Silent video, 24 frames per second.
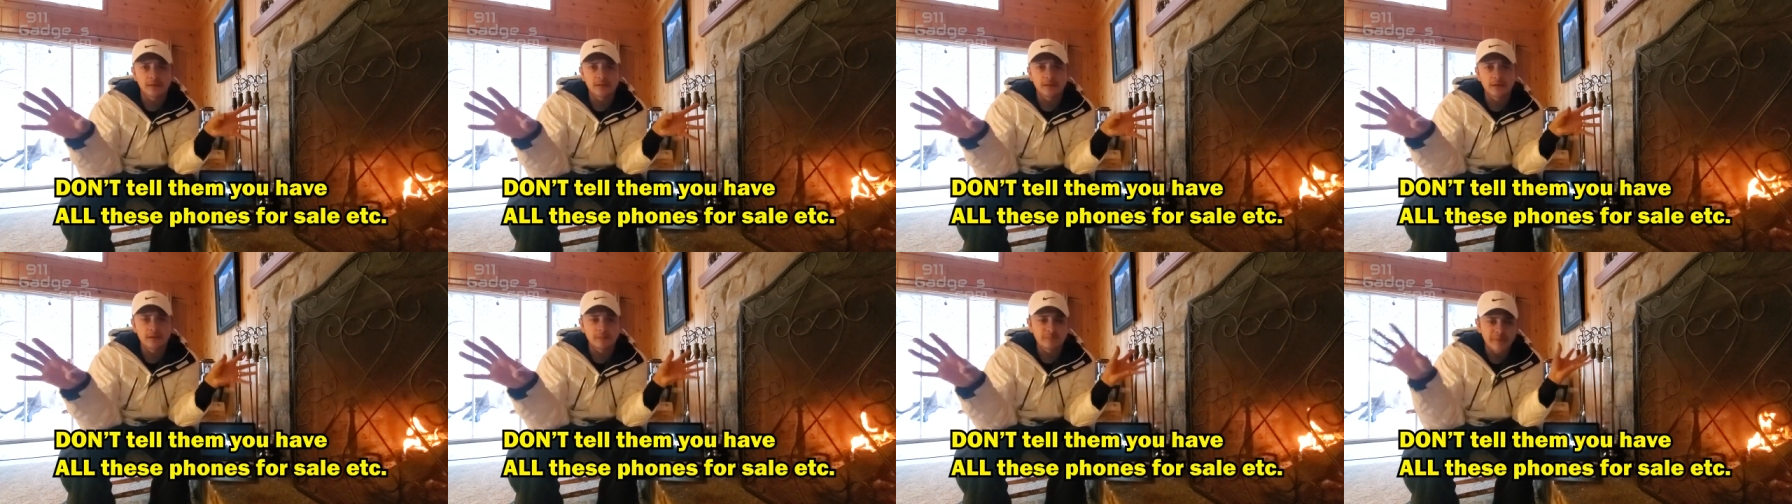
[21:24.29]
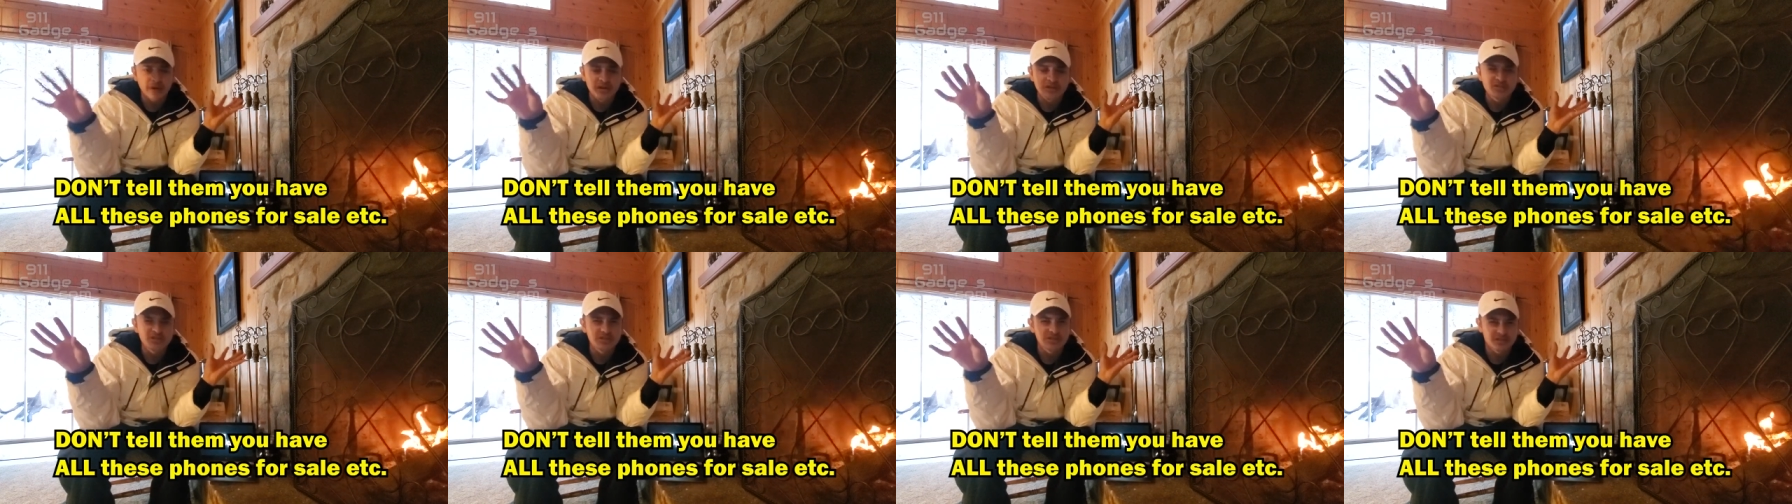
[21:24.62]
a
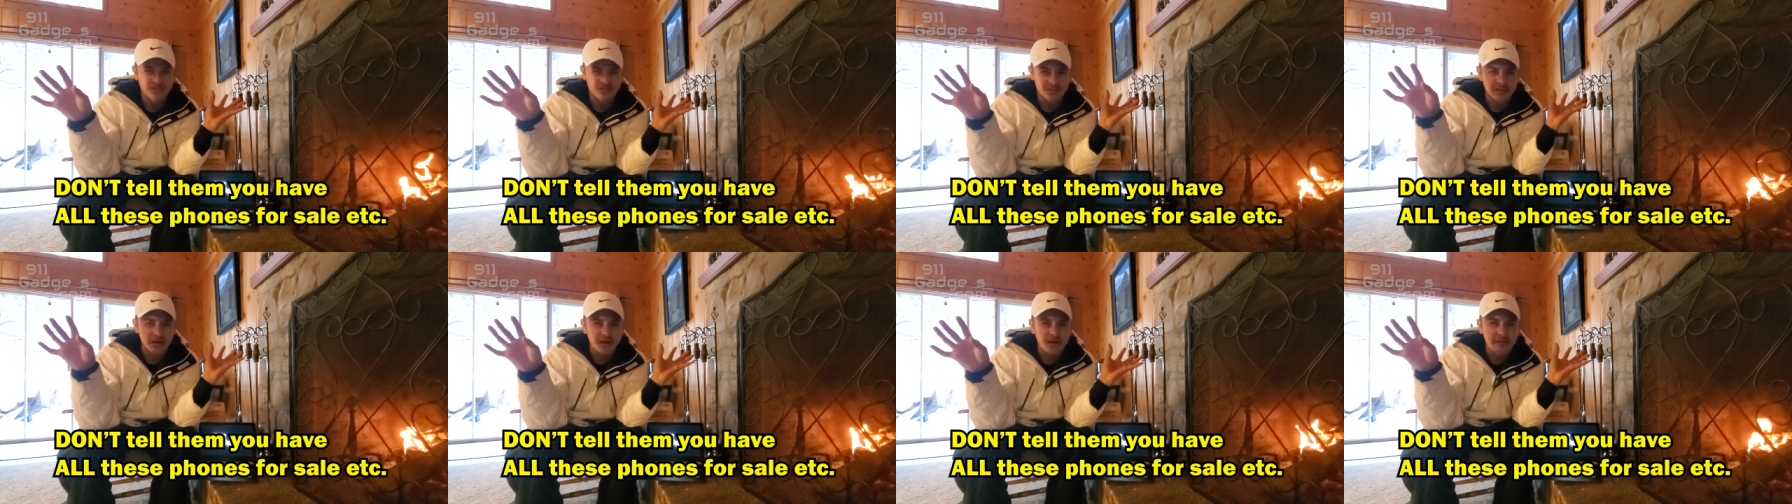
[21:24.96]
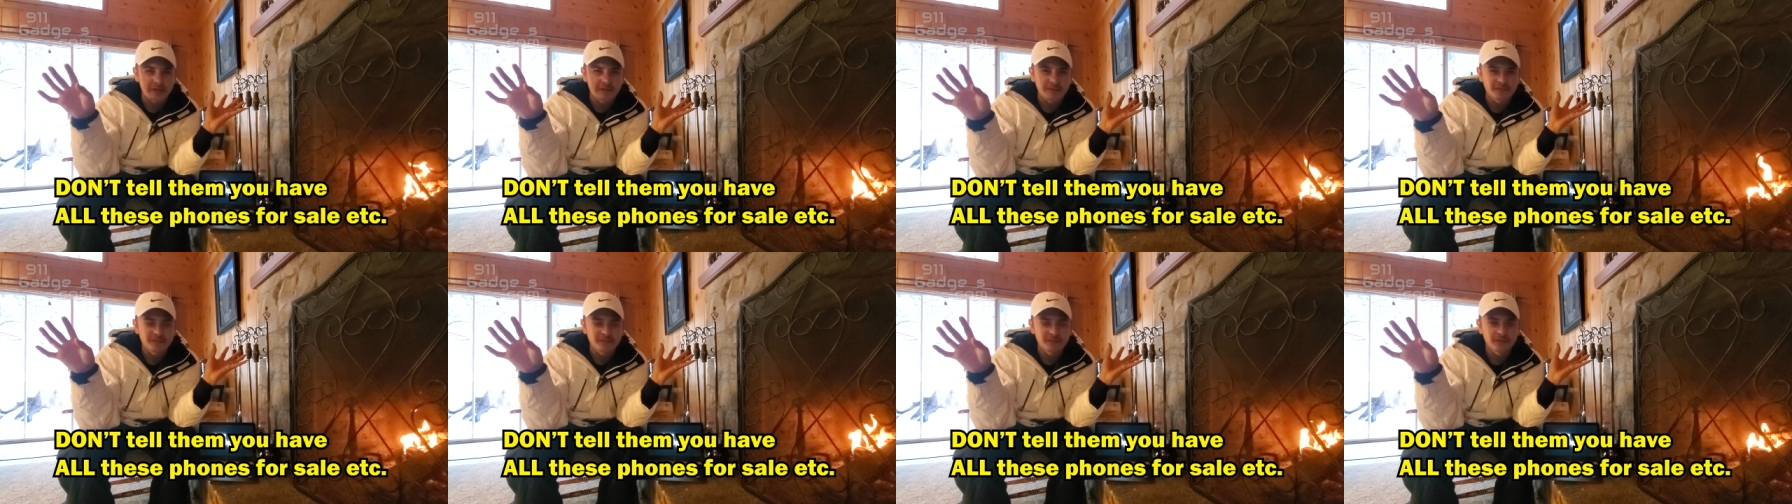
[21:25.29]
bunch of
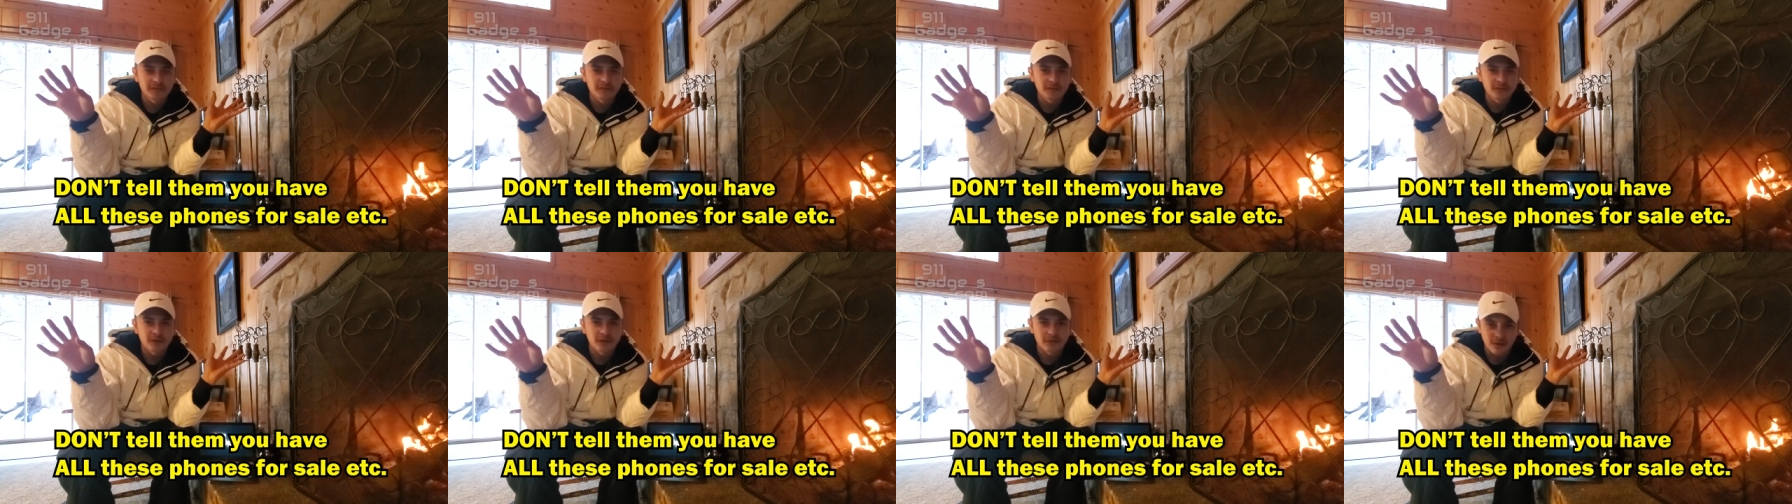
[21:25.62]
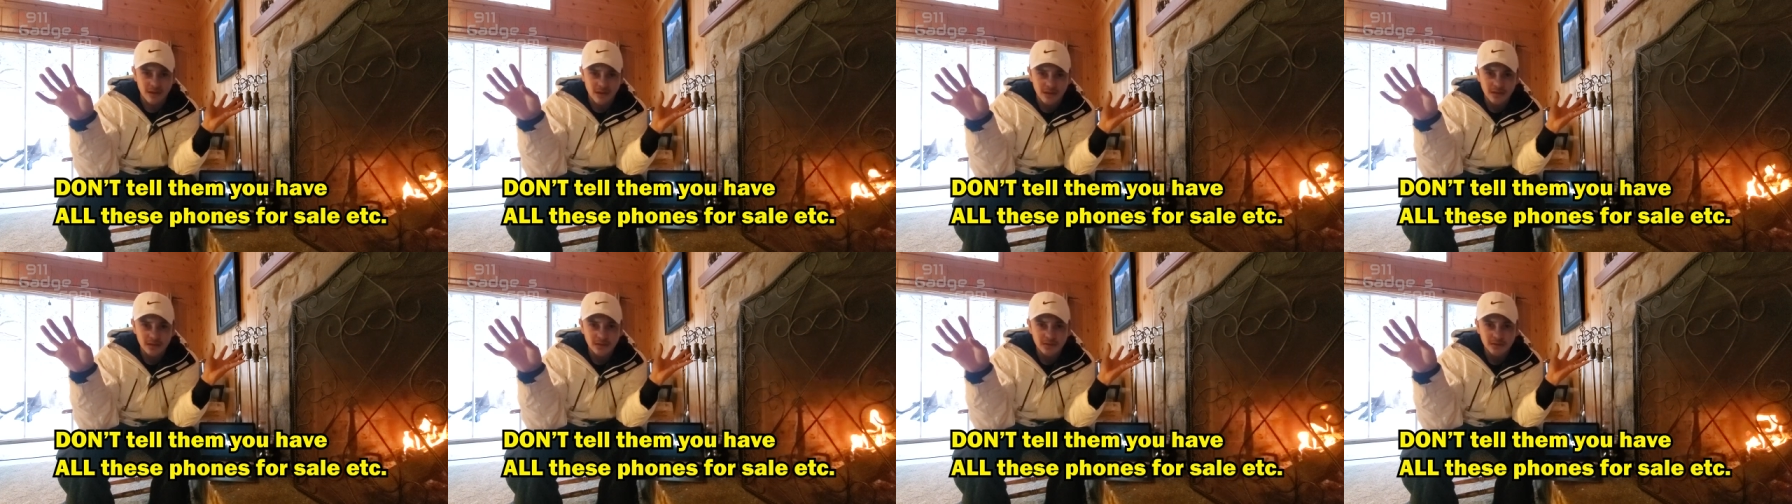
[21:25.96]
stuff, all
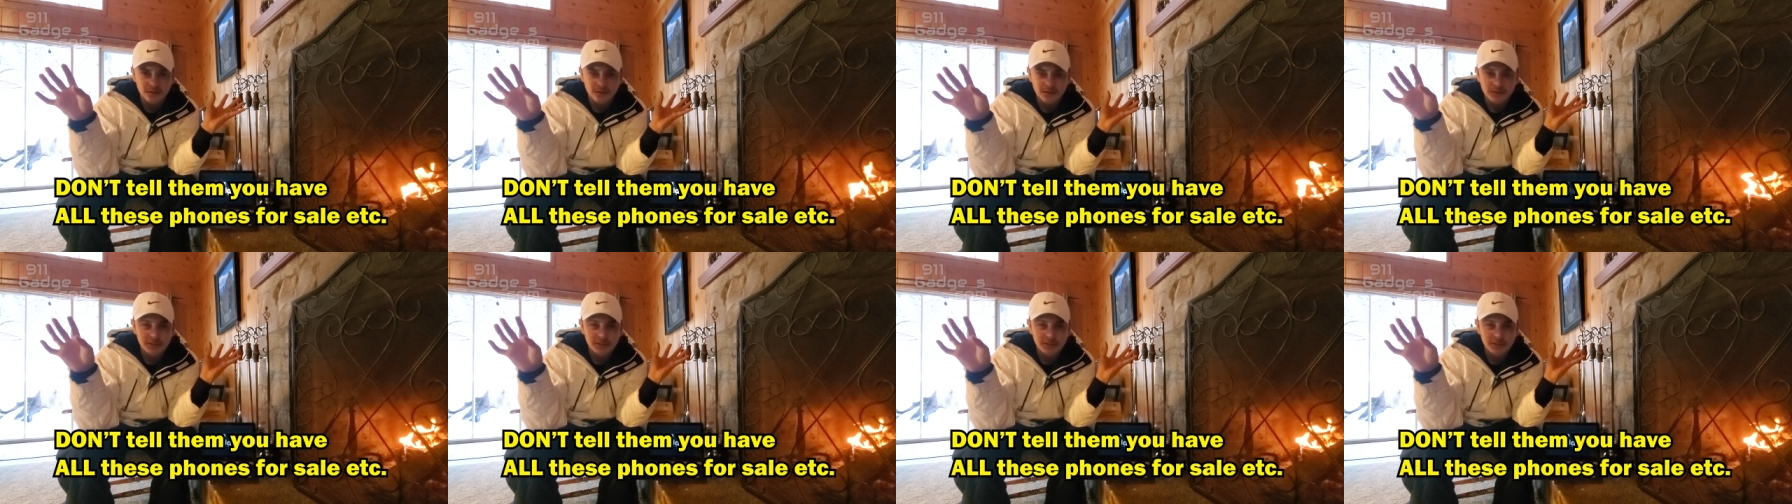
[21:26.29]
right?